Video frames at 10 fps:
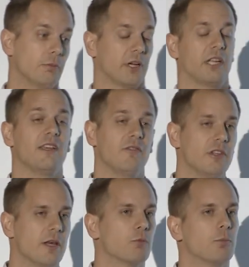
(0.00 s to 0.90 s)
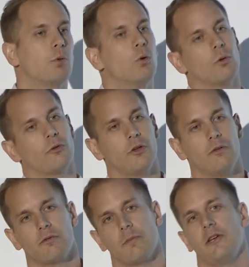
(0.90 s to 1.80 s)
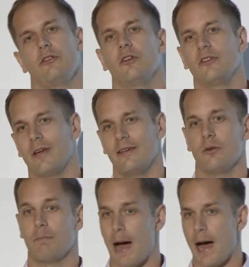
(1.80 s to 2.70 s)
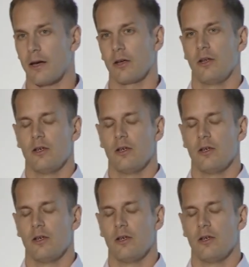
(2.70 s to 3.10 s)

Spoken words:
but giving them reports and information and data back.